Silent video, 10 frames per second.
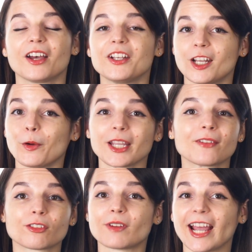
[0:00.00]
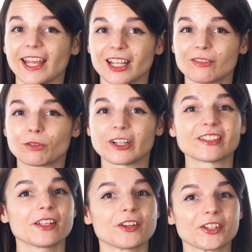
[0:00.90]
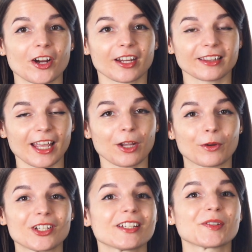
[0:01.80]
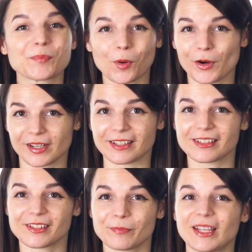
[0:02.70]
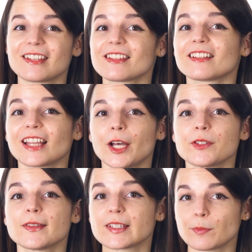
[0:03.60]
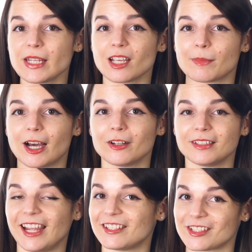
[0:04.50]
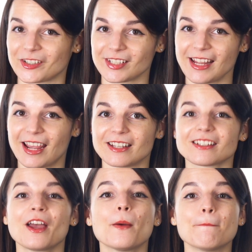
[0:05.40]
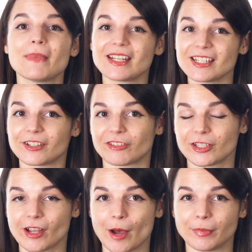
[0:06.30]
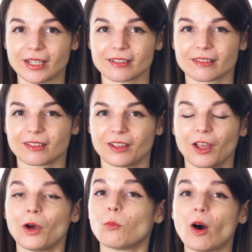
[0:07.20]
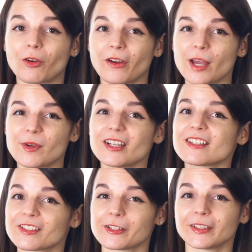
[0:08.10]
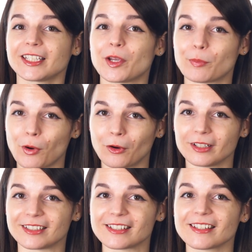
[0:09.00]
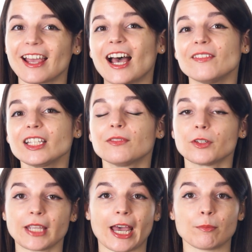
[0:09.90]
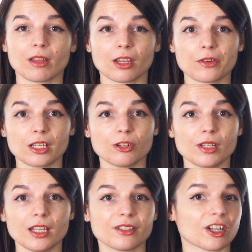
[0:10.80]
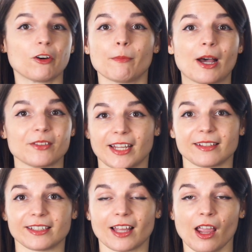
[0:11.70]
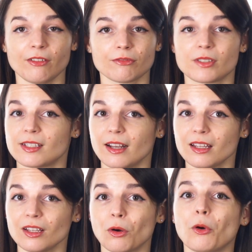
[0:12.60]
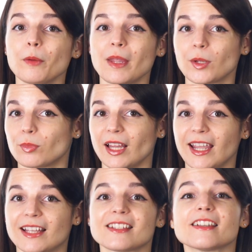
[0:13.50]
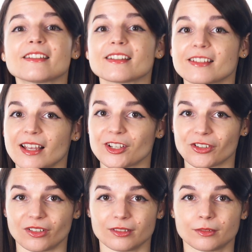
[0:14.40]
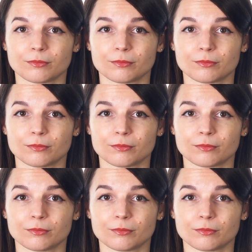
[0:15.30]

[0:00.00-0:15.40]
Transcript: Knowing a variety of words in your target language is important because it allows you to speak about and understand many different topics. While grammar is certainly important, having the vocabulary you need to go about daily life, study, or make plans is essential.